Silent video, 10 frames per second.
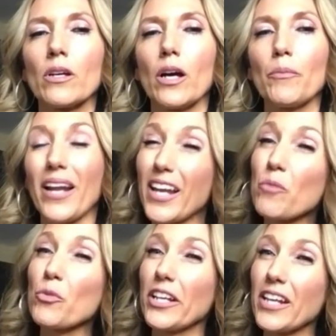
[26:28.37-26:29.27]
but I am
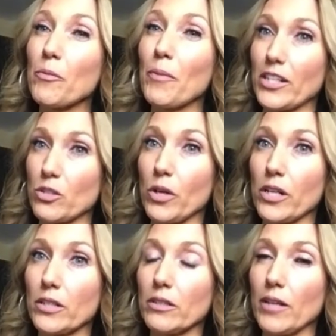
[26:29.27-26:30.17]
ready to get back to work.
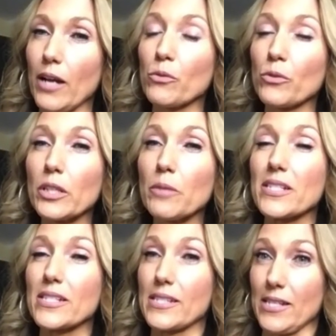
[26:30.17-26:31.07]
I really
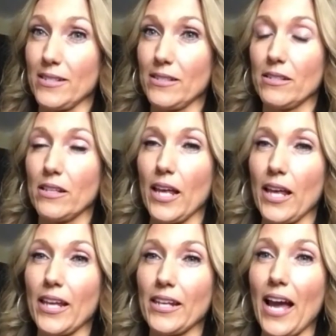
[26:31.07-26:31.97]
miss it.
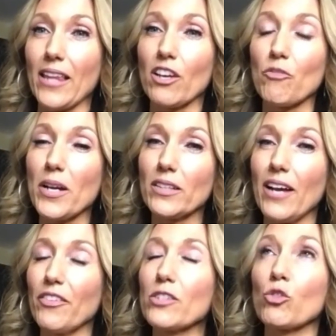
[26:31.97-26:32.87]
And I've got
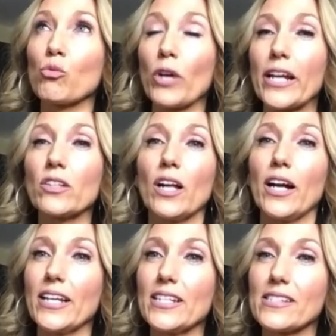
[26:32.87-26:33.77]
great
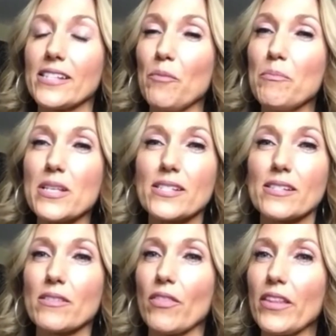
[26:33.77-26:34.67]
clients, and I
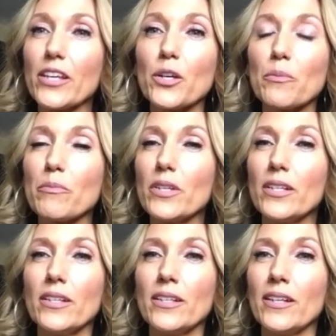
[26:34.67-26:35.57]
miss them.
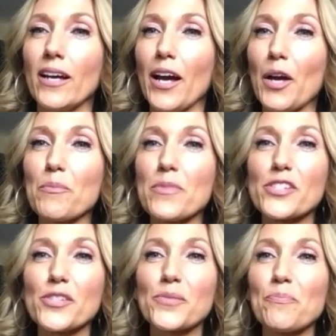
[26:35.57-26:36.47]
I
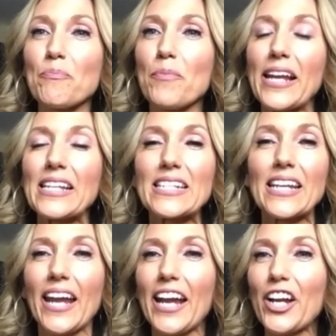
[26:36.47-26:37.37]
miss painting
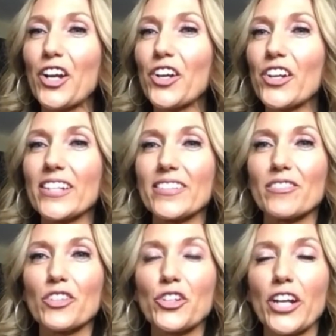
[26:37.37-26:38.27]
hair and
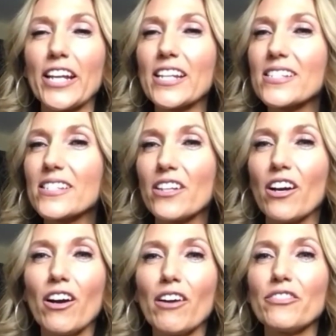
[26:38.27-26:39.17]
creating
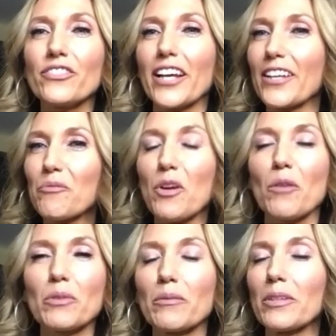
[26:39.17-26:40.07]
stuff, like
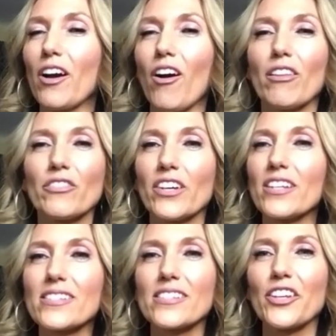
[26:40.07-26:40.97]
probably all of us,
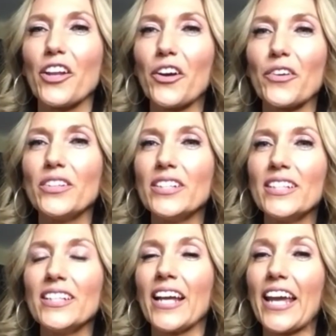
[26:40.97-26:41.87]
you know.
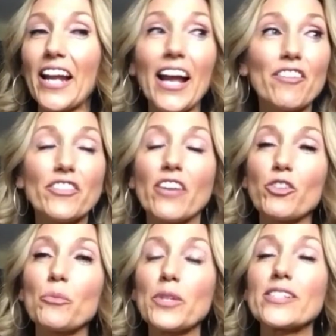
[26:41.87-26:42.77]
And I have never
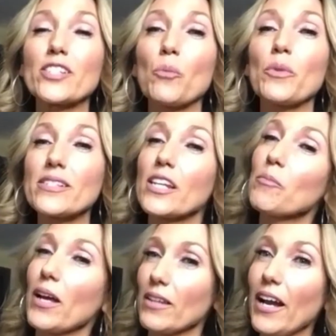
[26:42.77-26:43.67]
been so busy in my
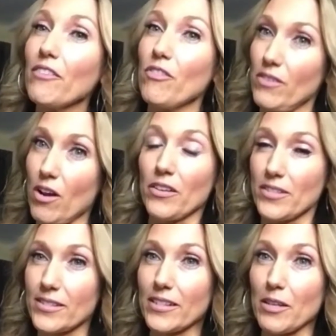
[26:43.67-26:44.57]
life,
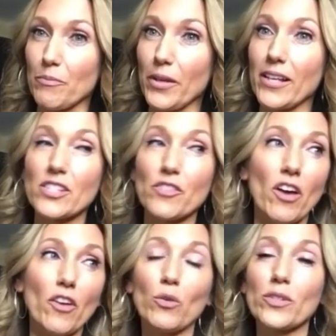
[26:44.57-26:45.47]
honestly, because of all the
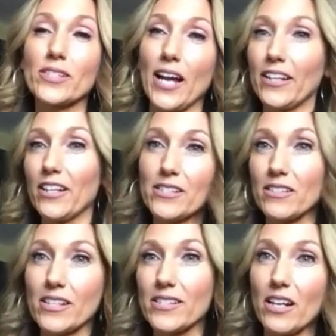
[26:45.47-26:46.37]
whole side hustling
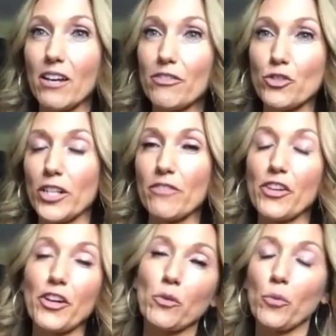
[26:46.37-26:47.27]
stuff, trying to figure
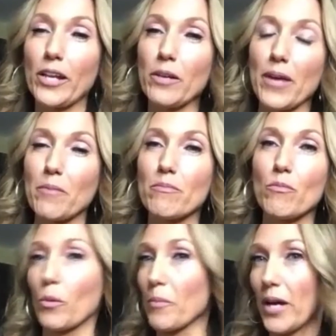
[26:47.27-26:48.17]
out a way to make
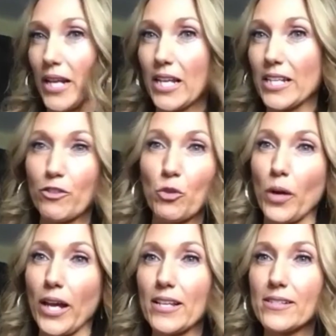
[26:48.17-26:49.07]
more money in different
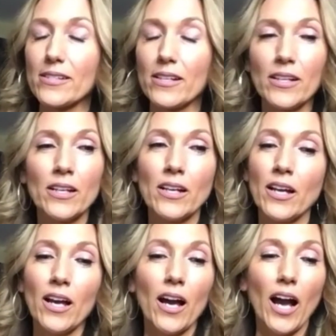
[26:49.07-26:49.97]
ways.
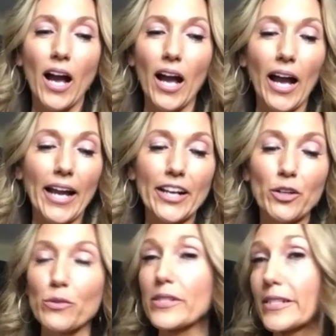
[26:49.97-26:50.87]
I don't
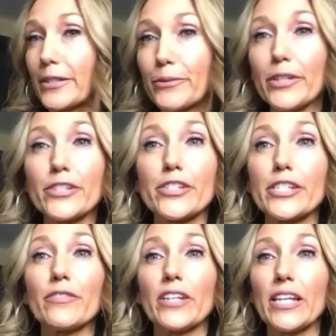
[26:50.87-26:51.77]
sit and watch
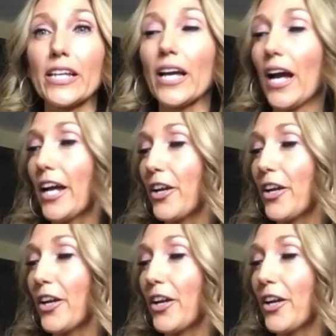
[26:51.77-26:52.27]
TV. I